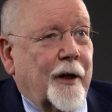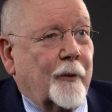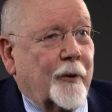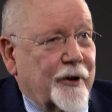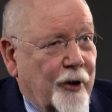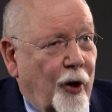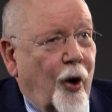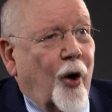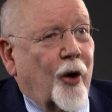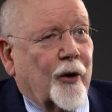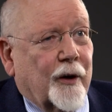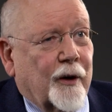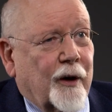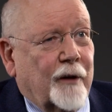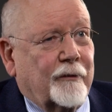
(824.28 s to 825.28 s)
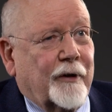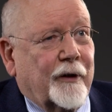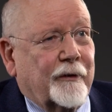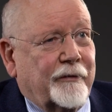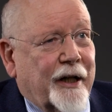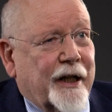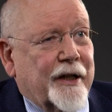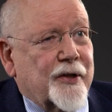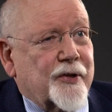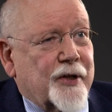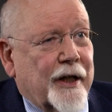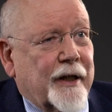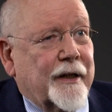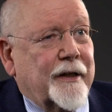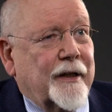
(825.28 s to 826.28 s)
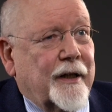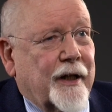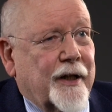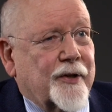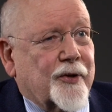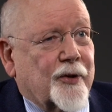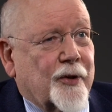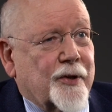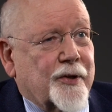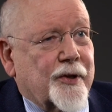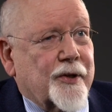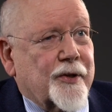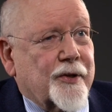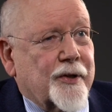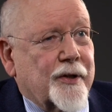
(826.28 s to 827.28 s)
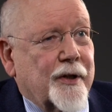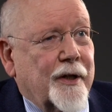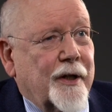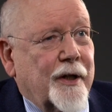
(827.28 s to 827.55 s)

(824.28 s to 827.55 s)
with all of our various L E D light sources,